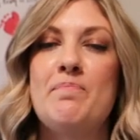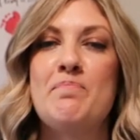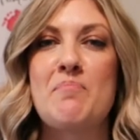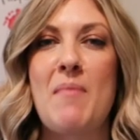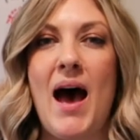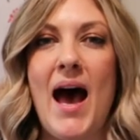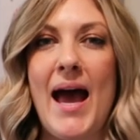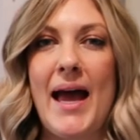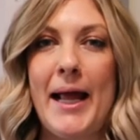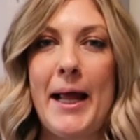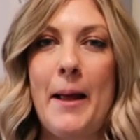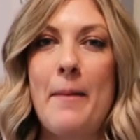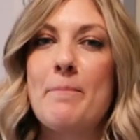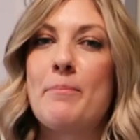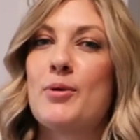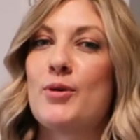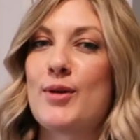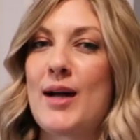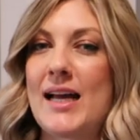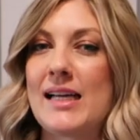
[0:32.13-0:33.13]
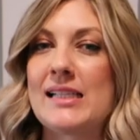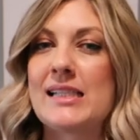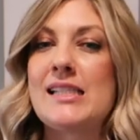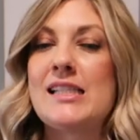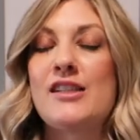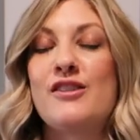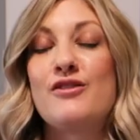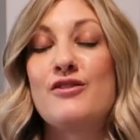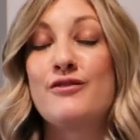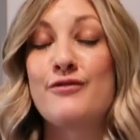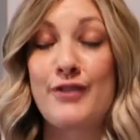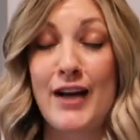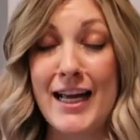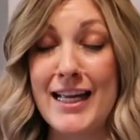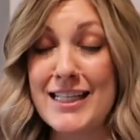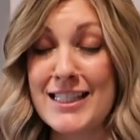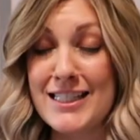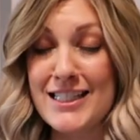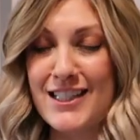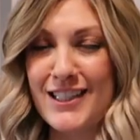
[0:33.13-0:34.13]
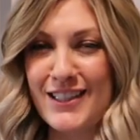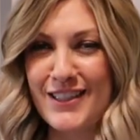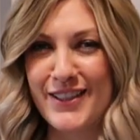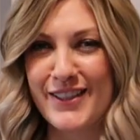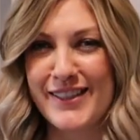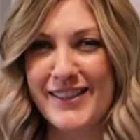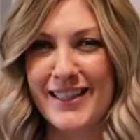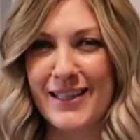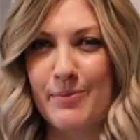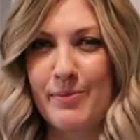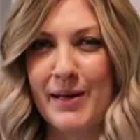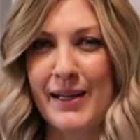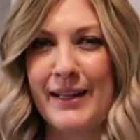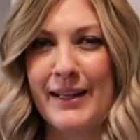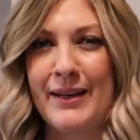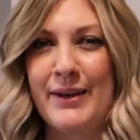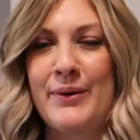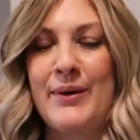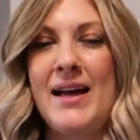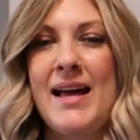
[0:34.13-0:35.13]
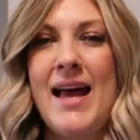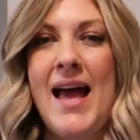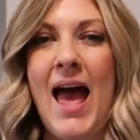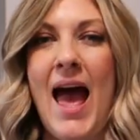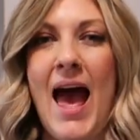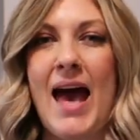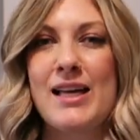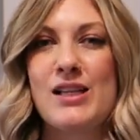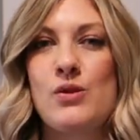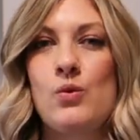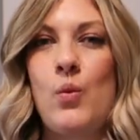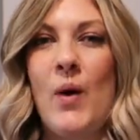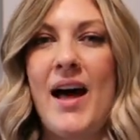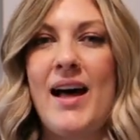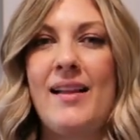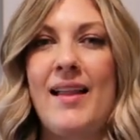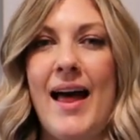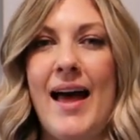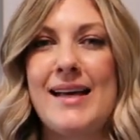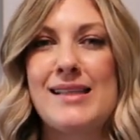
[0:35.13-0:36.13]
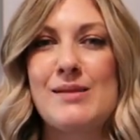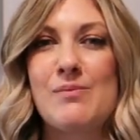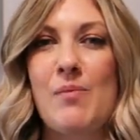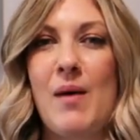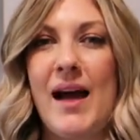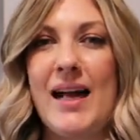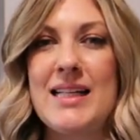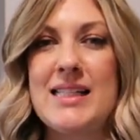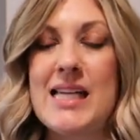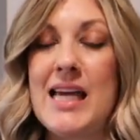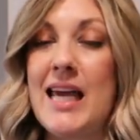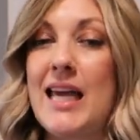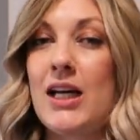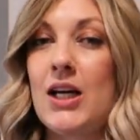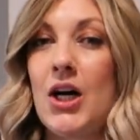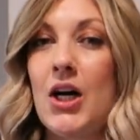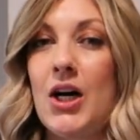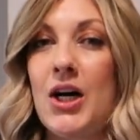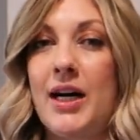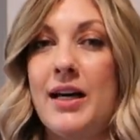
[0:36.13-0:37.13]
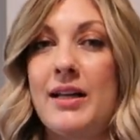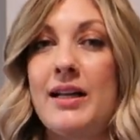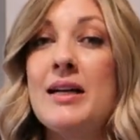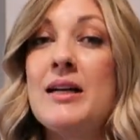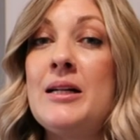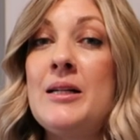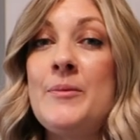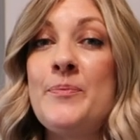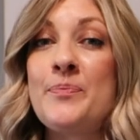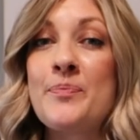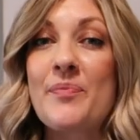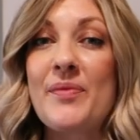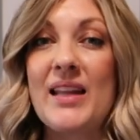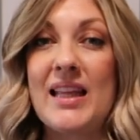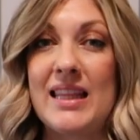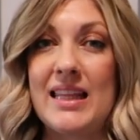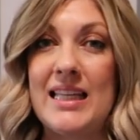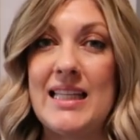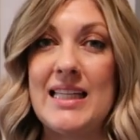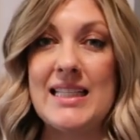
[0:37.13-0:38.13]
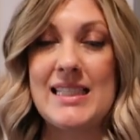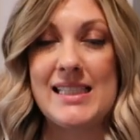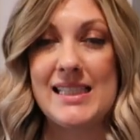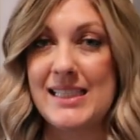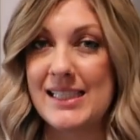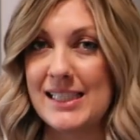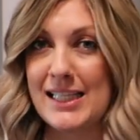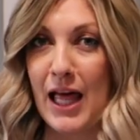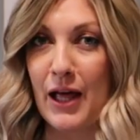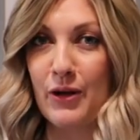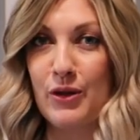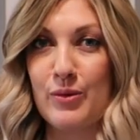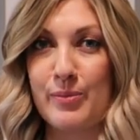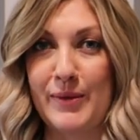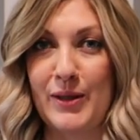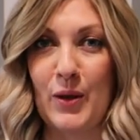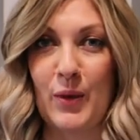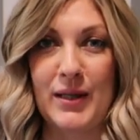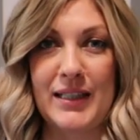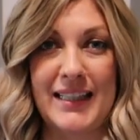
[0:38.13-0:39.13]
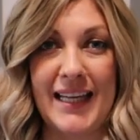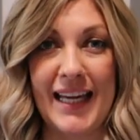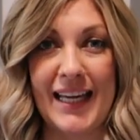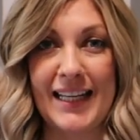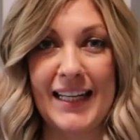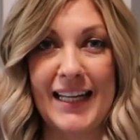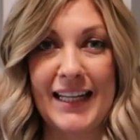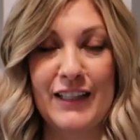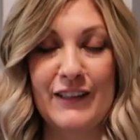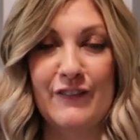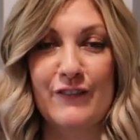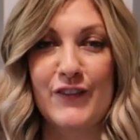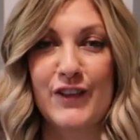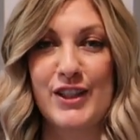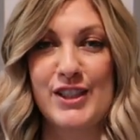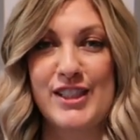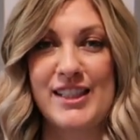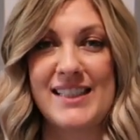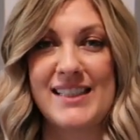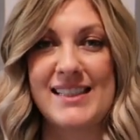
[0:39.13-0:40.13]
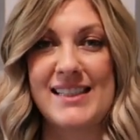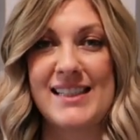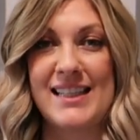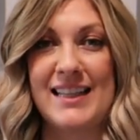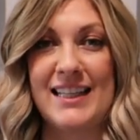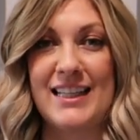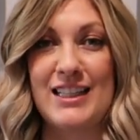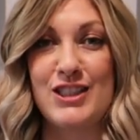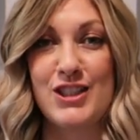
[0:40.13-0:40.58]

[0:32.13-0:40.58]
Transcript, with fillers: My Brestfriend nursing pillow, as well as my take on the Snuggle Me Organic versus the